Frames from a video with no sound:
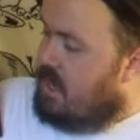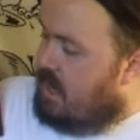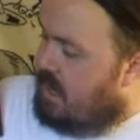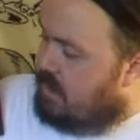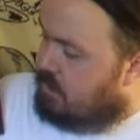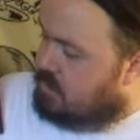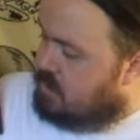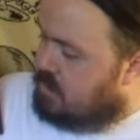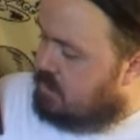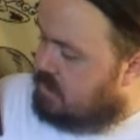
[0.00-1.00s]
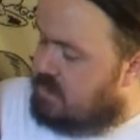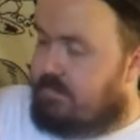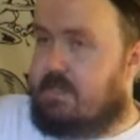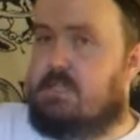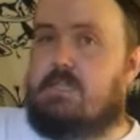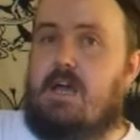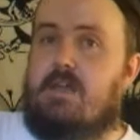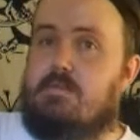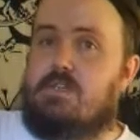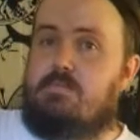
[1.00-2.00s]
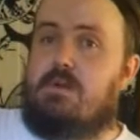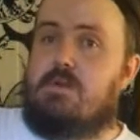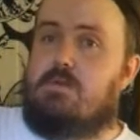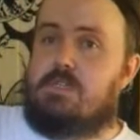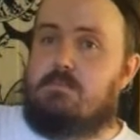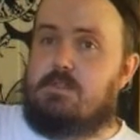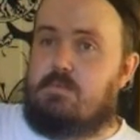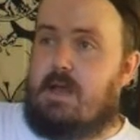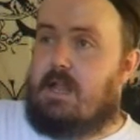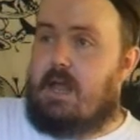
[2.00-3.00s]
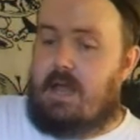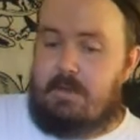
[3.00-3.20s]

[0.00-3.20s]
And also You're the Devil in Disguise, which is pretty awesome as well.